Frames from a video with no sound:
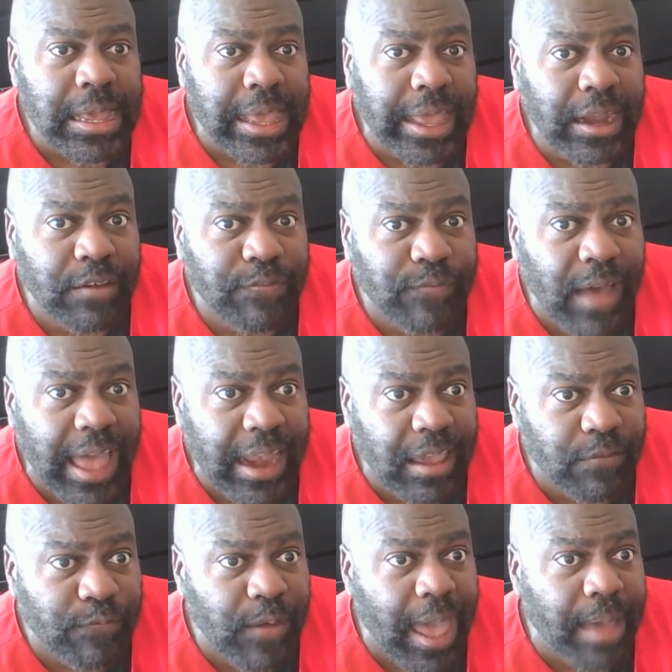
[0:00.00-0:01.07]
In a
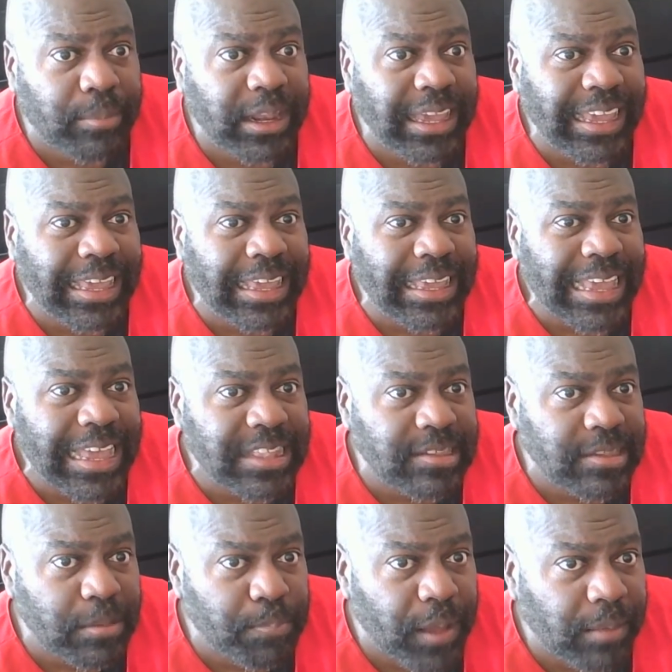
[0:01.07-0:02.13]
fighting family, he hits
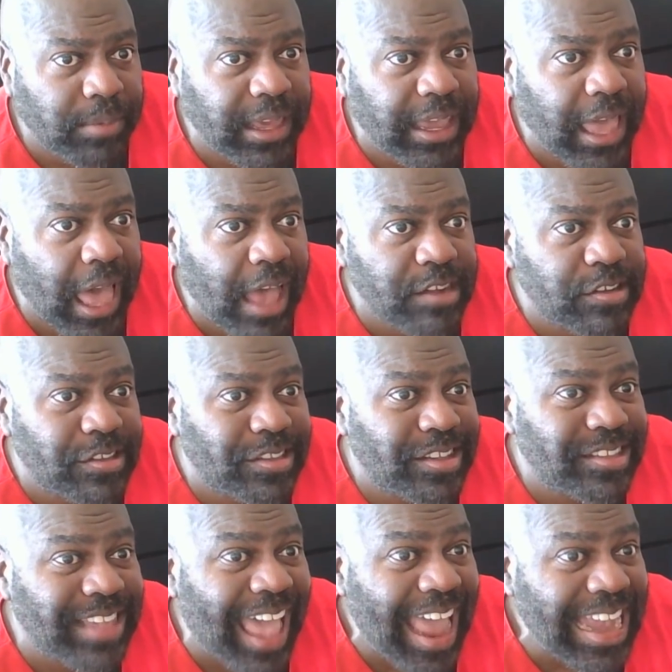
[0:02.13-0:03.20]
the public
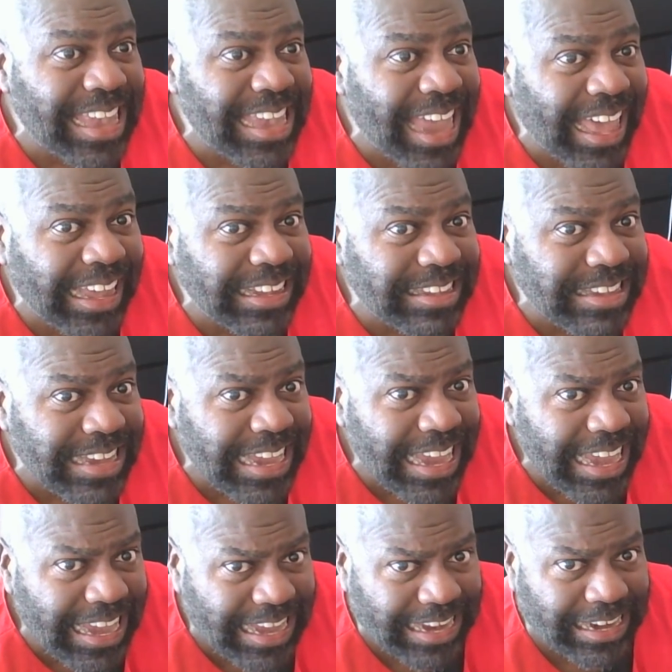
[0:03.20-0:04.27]
consciousness at
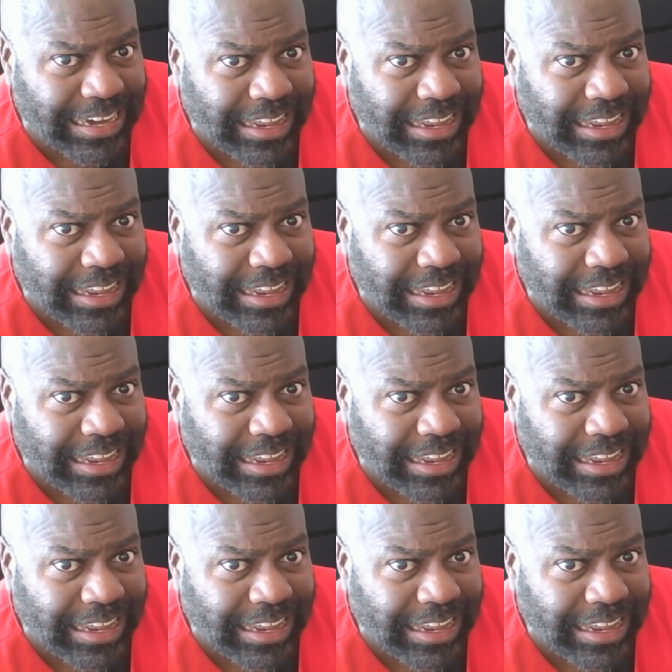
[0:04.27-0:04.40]
19,